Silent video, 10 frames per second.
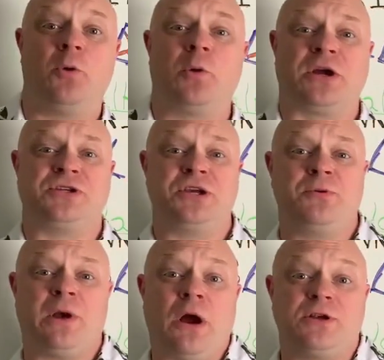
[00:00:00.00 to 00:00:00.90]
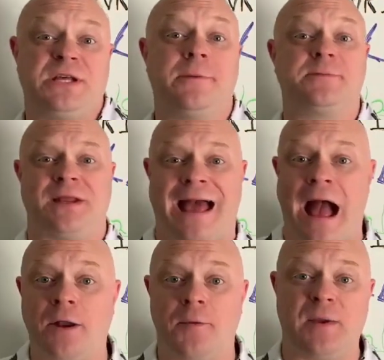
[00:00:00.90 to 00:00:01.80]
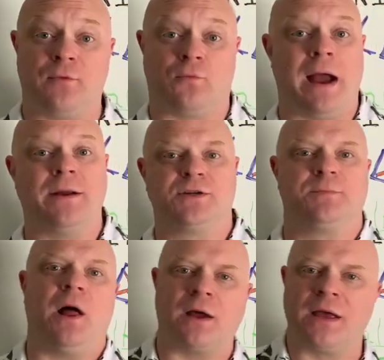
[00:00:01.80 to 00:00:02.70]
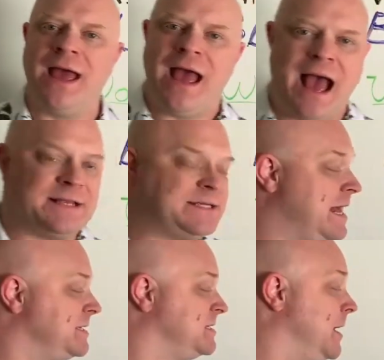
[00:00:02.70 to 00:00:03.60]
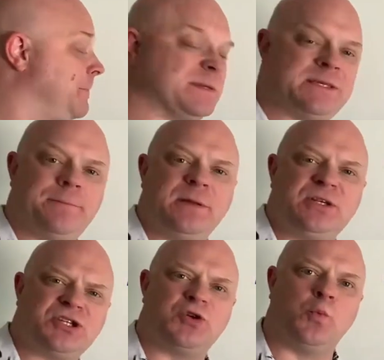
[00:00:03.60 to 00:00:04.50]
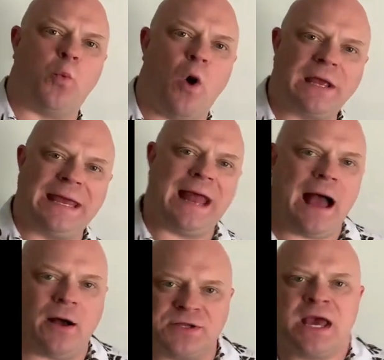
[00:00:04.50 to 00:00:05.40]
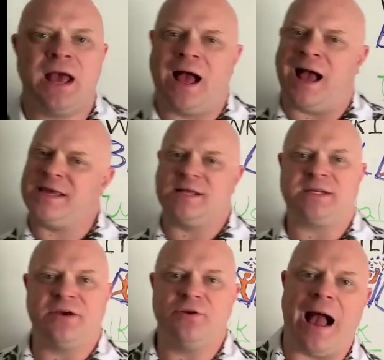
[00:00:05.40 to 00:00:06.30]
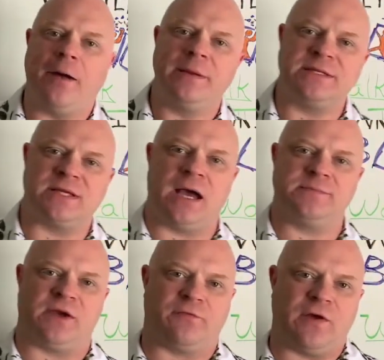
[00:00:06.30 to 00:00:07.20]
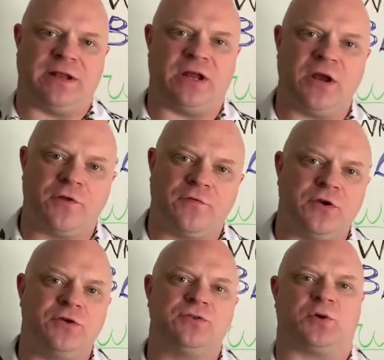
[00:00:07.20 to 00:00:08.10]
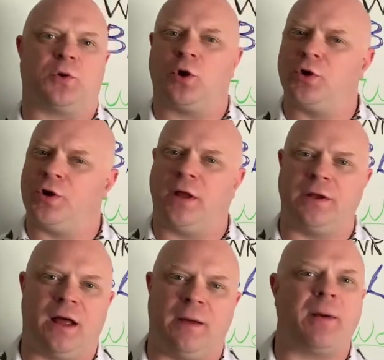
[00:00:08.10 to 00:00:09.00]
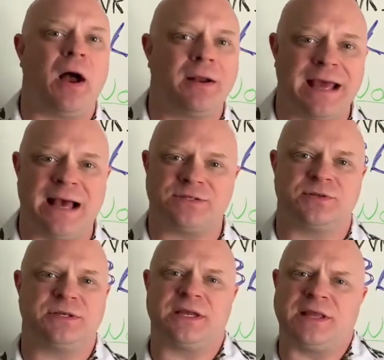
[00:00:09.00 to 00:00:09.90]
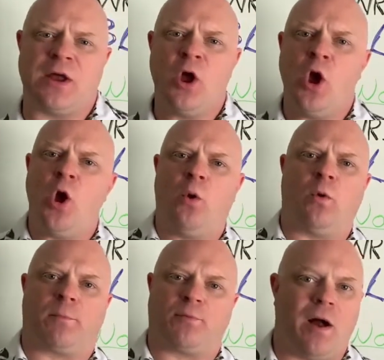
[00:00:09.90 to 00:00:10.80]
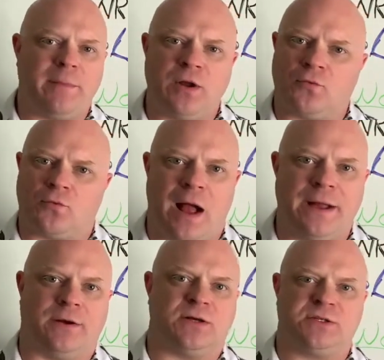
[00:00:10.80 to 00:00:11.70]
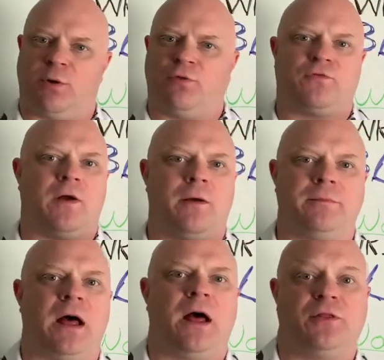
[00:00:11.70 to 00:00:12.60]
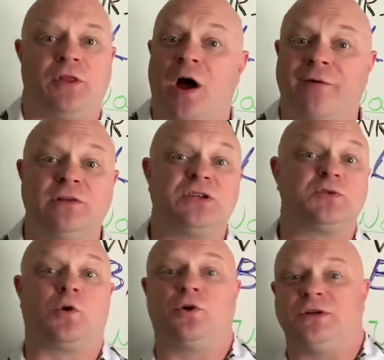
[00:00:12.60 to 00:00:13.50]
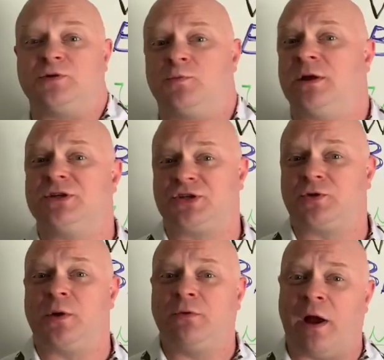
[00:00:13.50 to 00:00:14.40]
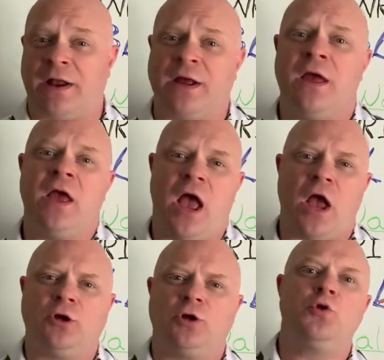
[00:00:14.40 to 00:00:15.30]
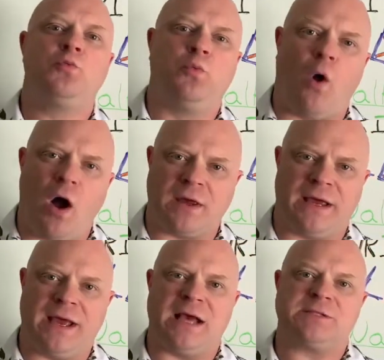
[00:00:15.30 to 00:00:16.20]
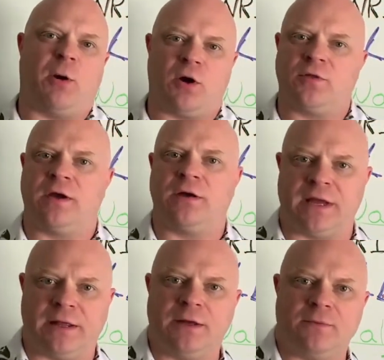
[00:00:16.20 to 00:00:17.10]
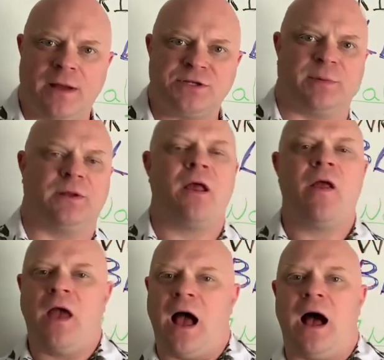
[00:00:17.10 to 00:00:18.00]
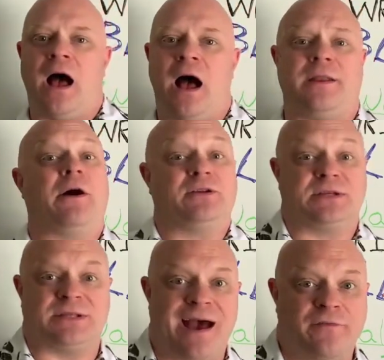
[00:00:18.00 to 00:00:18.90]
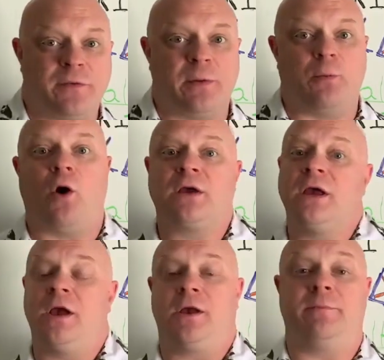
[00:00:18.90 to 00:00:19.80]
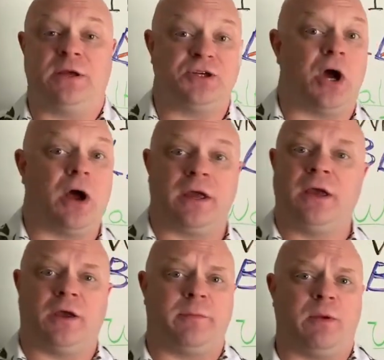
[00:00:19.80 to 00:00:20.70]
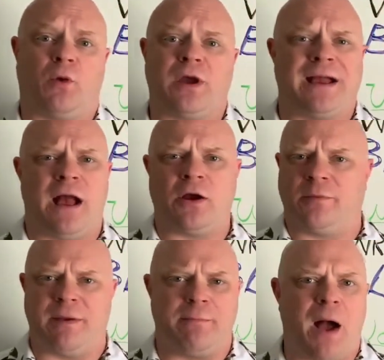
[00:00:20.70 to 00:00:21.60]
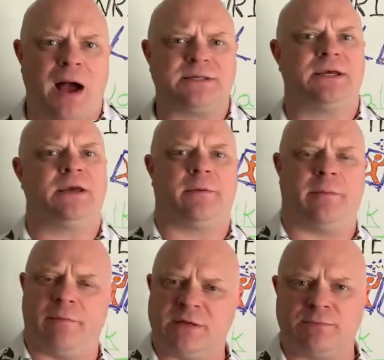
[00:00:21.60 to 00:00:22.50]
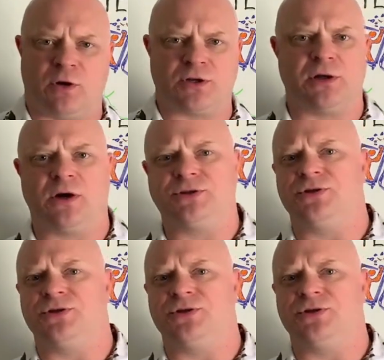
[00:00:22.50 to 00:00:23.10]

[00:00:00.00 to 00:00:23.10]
we're continuing our tips on how to beat writer's block. And today's tip is simply just to walk it out. I can't tell you how many times I've read in interviews or heard on podcasts or things like that where prominent writers, both from the novelist world as well as screenwriting, include walking as part of their daily regimen. Now, it doesn't have to be walking. It could be jogging. It could be working out. It could be boxing. It could be mixed martial arts,